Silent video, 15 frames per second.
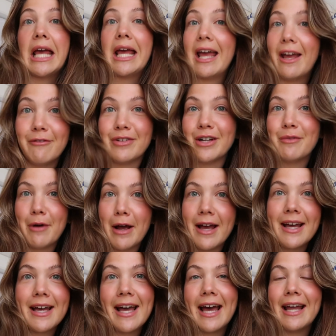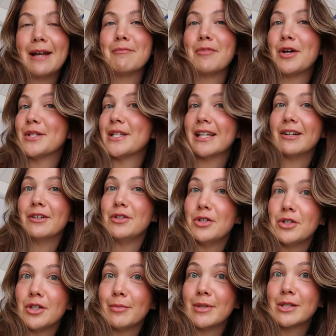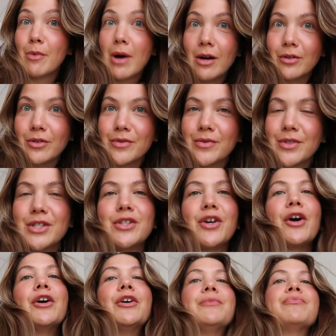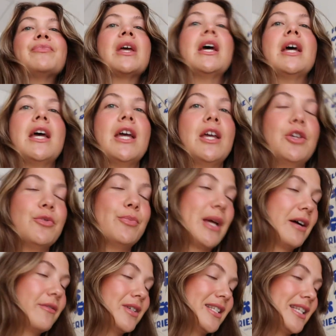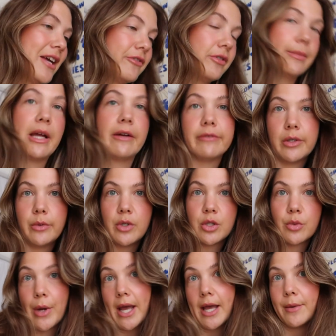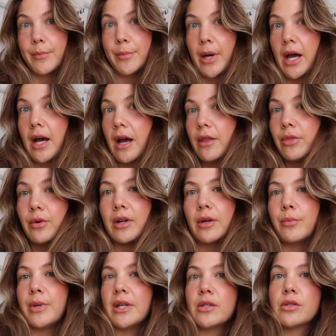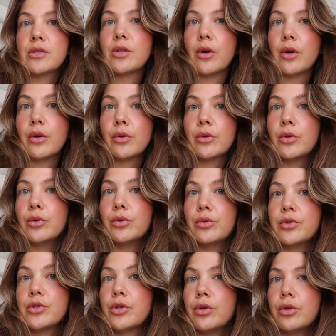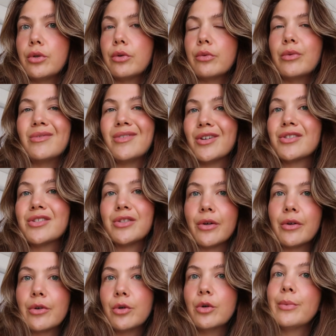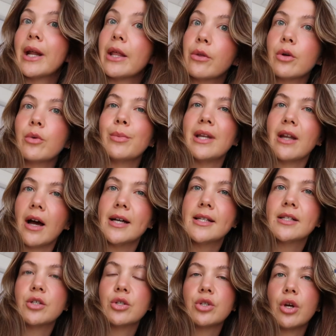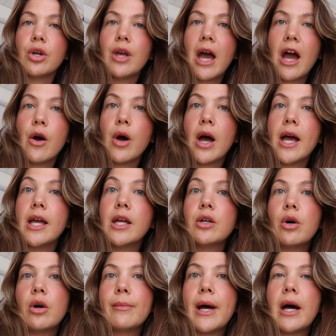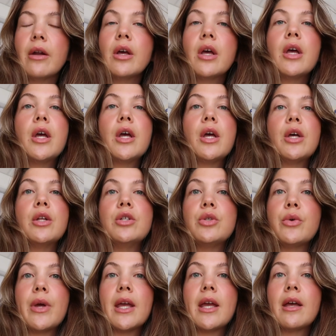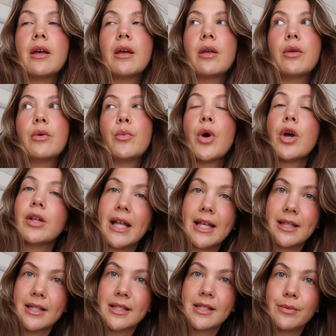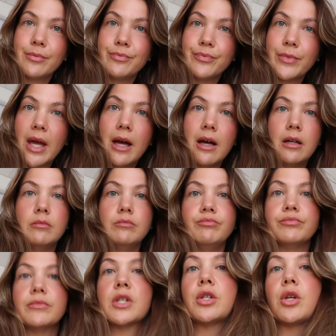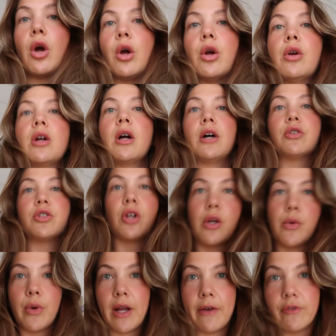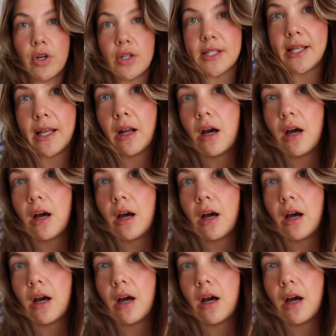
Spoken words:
everywhere, and I'm posting it on YouTube as well. So you'll be able to see it from every which way. But I thought it would be so cool to, well, not so cool, but I thought it would be nice to show you how I go about doing work like this. So I'll show you what I've got set